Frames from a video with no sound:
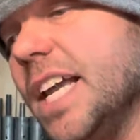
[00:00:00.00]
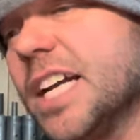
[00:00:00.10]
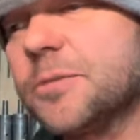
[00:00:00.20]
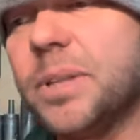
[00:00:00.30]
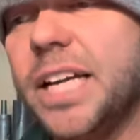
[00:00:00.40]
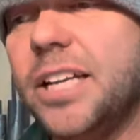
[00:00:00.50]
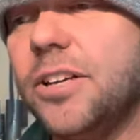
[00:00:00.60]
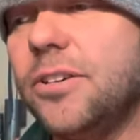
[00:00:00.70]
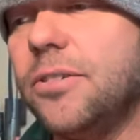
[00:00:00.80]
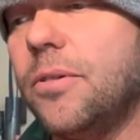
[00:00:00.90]
explain to
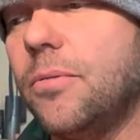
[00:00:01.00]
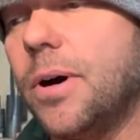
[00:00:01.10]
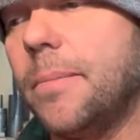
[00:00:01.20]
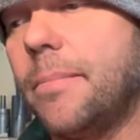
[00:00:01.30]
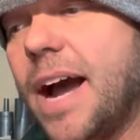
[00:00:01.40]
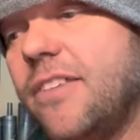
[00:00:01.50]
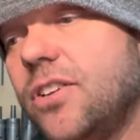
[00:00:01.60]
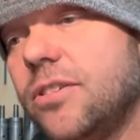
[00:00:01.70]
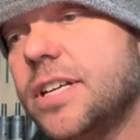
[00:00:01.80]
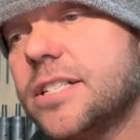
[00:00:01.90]
you what my
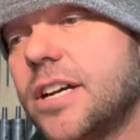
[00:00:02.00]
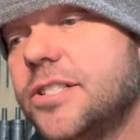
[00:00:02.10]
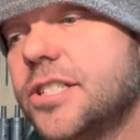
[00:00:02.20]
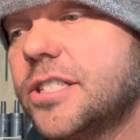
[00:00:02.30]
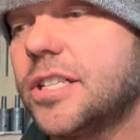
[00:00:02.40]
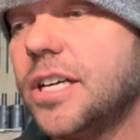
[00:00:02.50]
view is on just